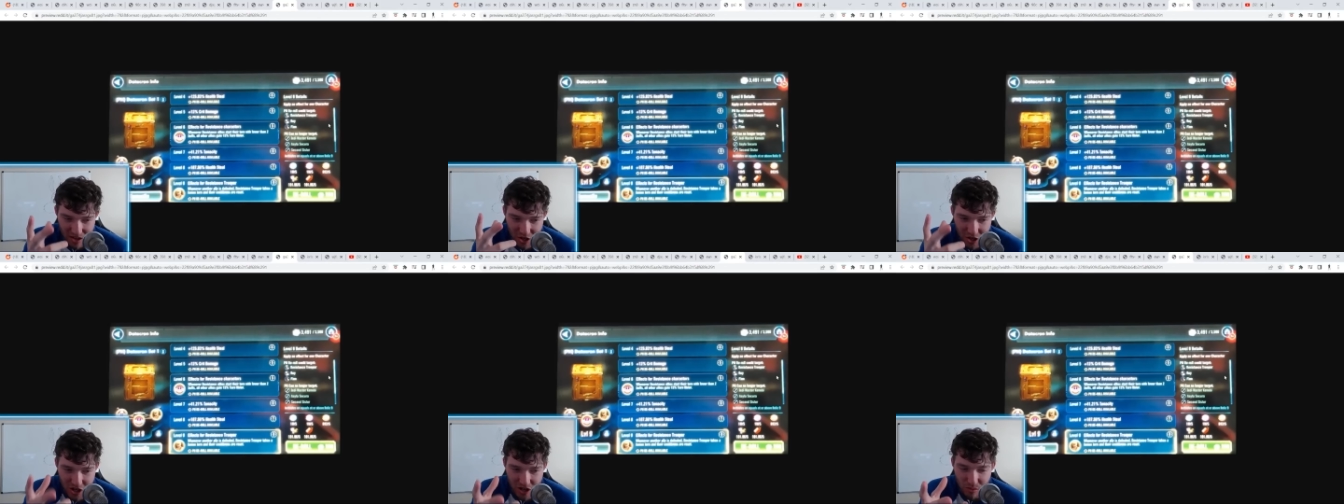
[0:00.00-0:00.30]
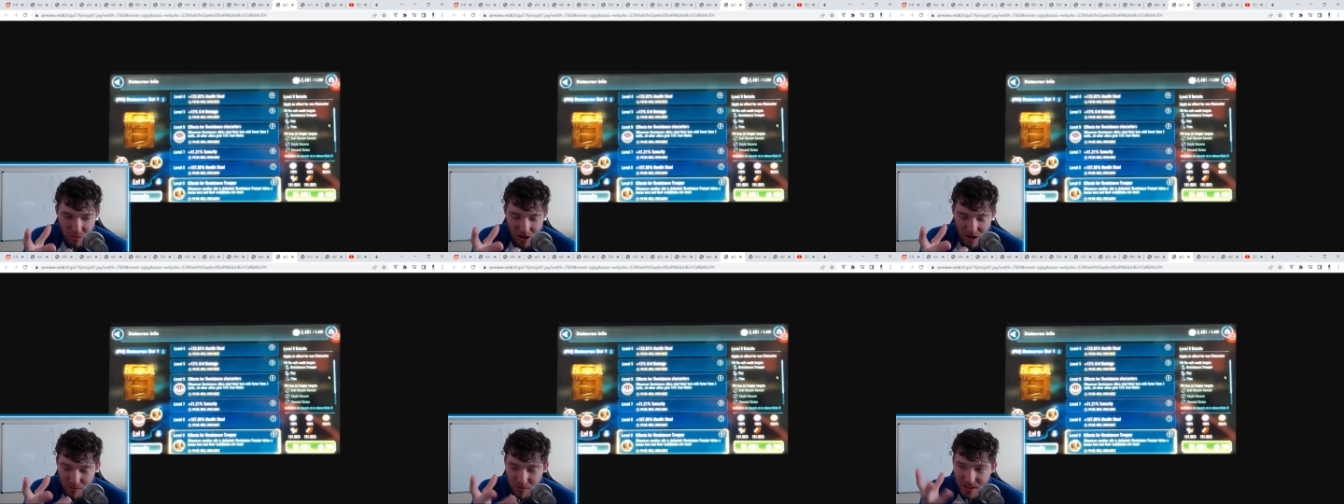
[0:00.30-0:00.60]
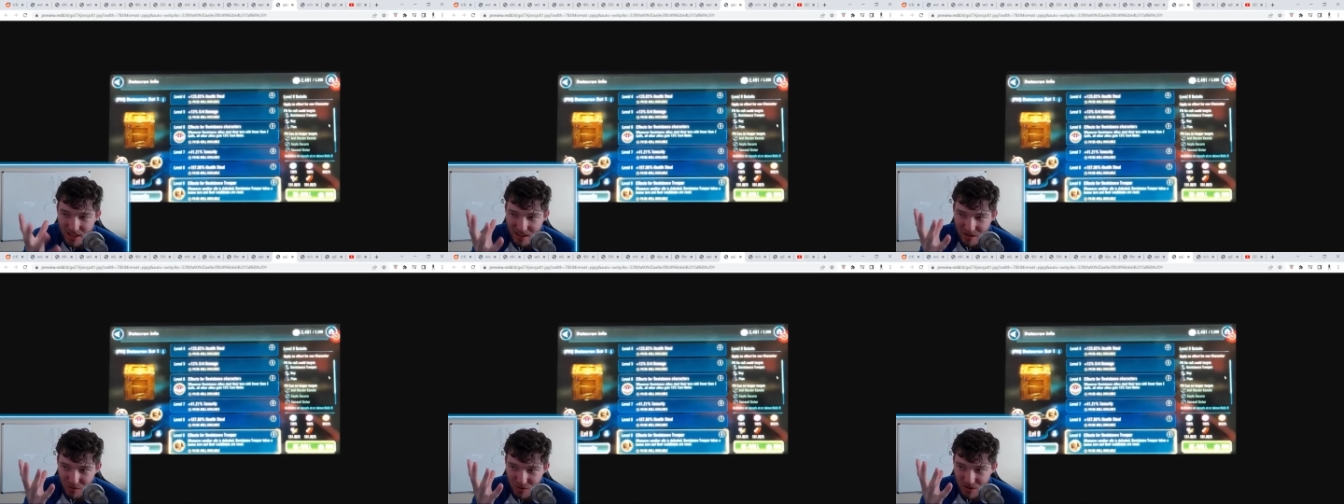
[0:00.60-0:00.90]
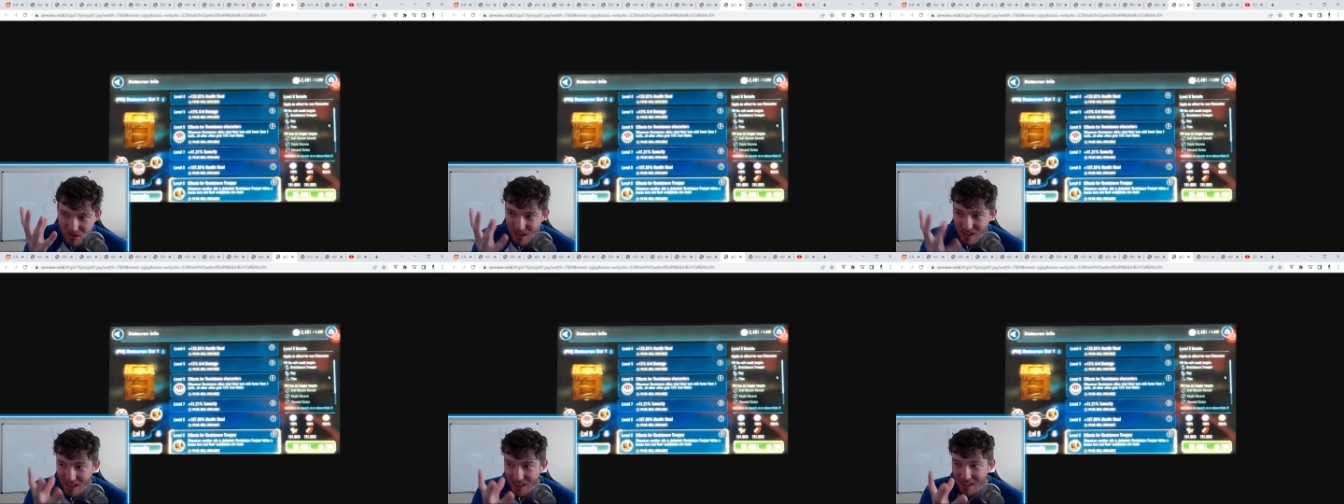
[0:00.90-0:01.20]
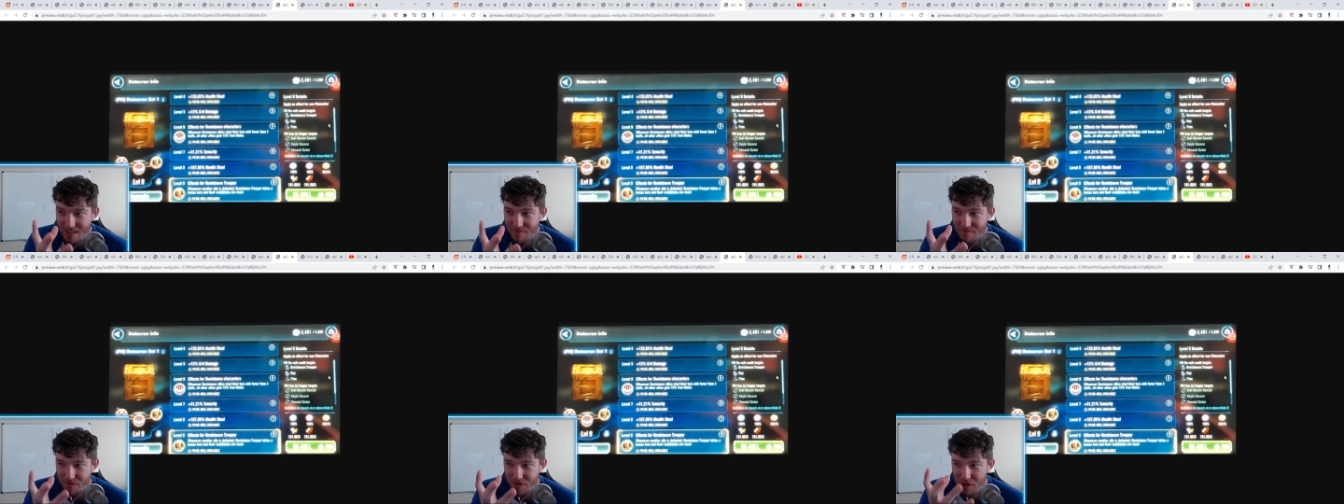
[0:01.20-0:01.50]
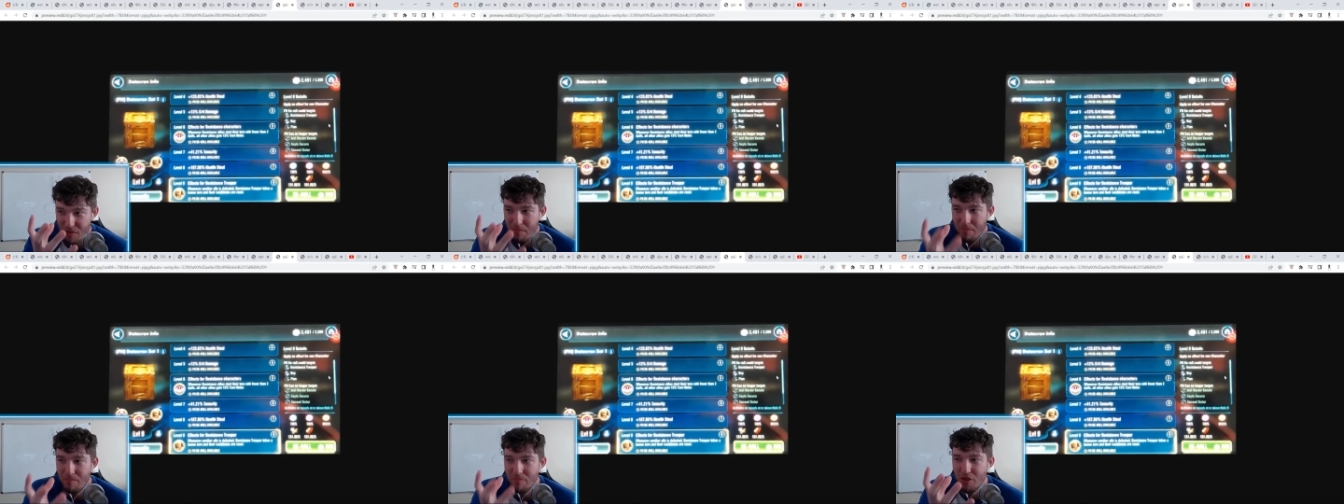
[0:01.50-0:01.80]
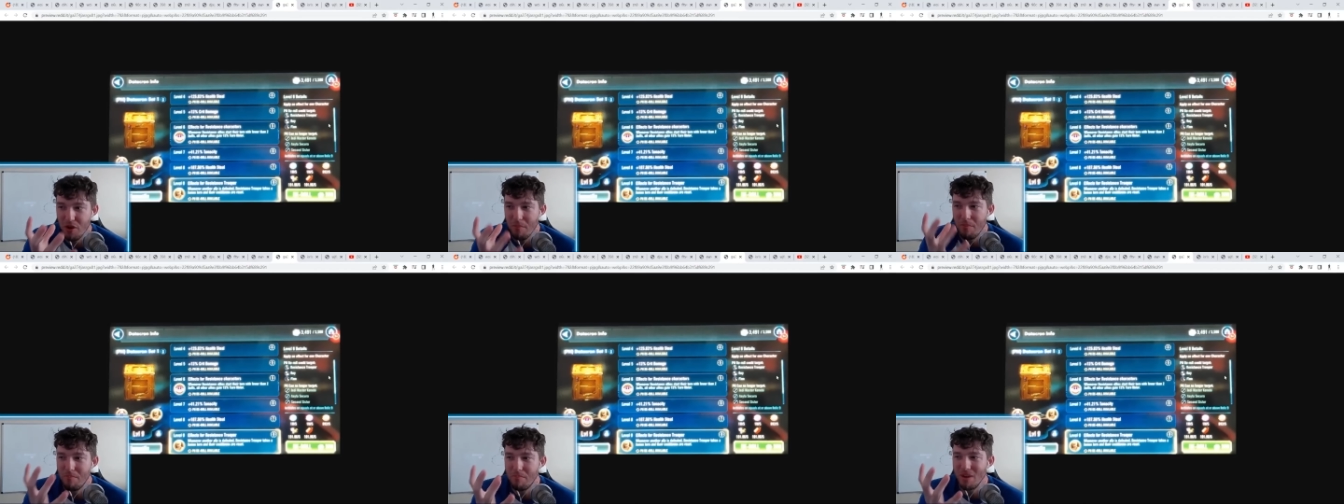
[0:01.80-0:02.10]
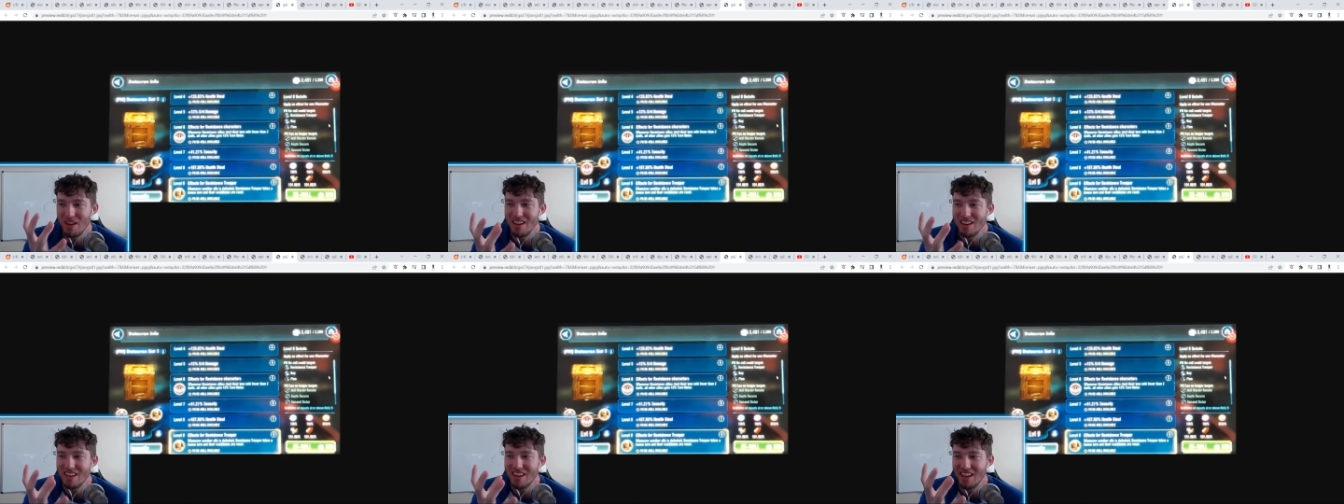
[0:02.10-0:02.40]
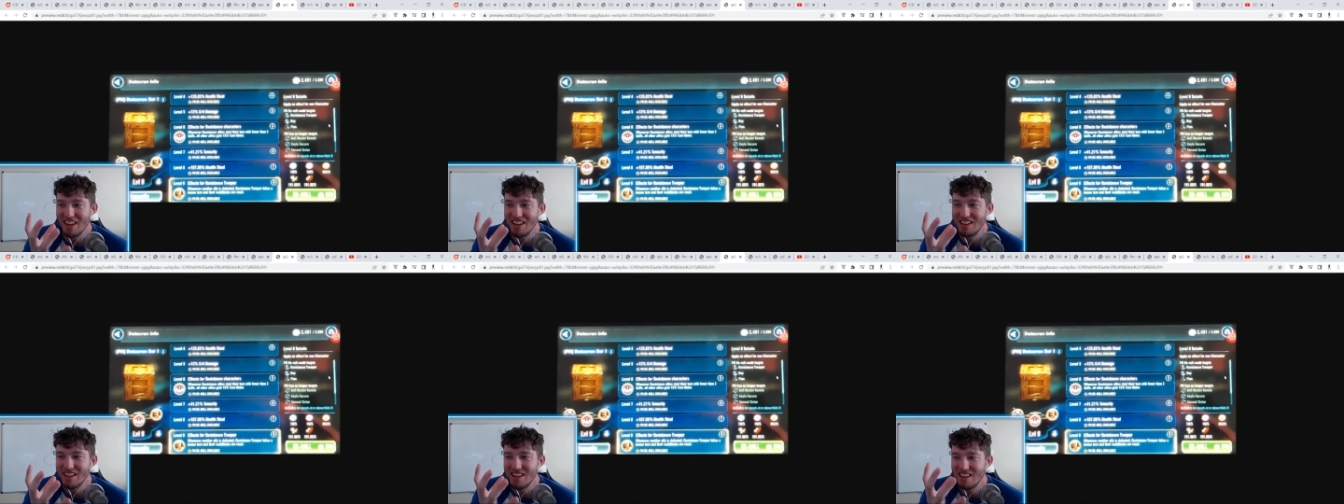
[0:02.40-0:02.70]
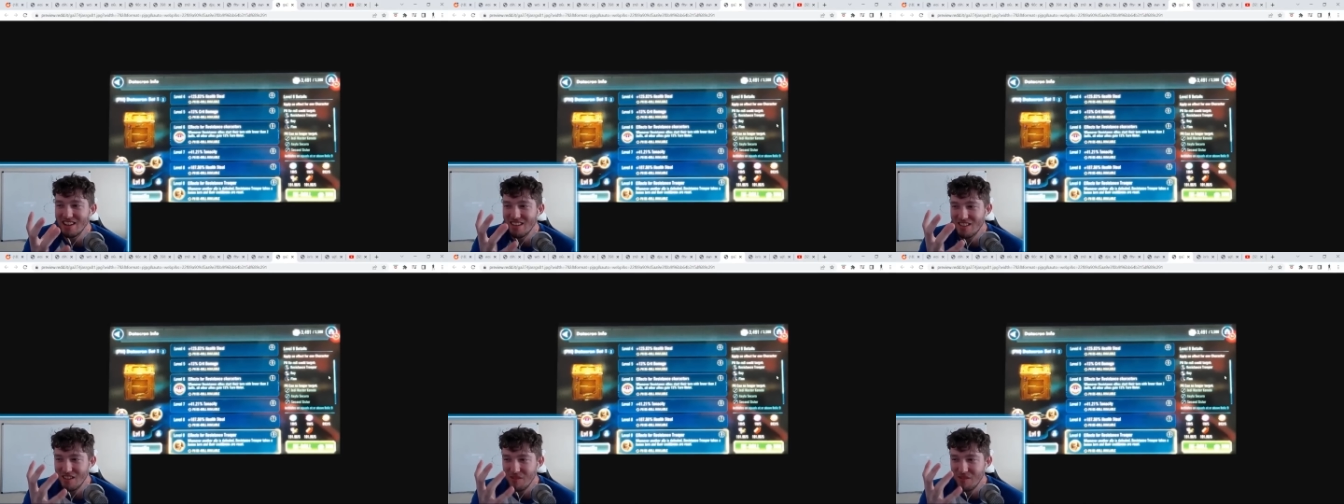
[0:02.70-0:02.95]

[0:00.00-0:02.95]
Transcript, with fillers: The ship update was that's like that's basically what it sounds in- like.